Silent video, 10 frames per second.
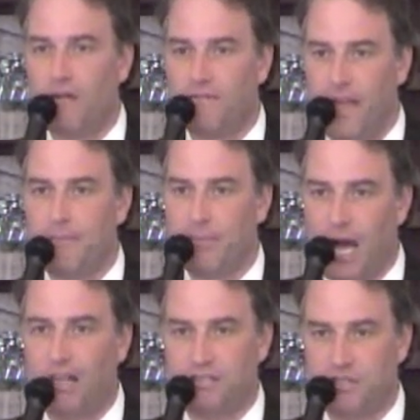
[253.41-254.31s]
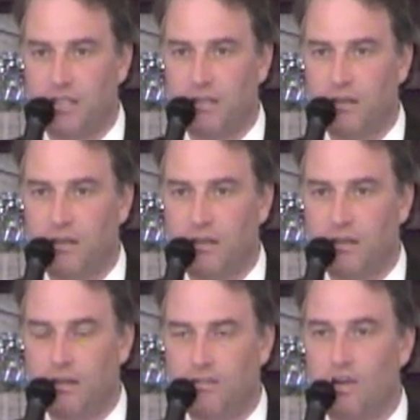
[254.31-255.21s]
of that policy.
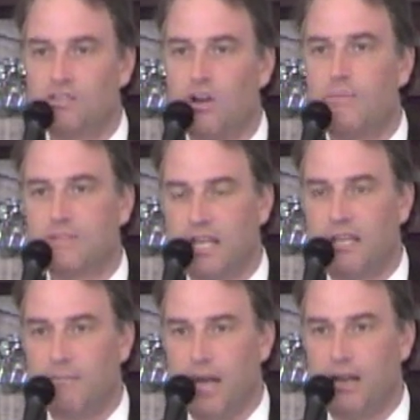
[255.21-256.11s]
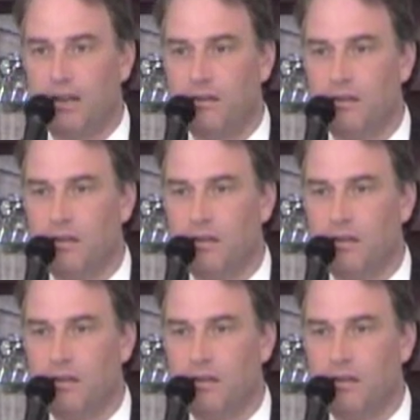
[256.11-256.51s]
There's no mistake about it.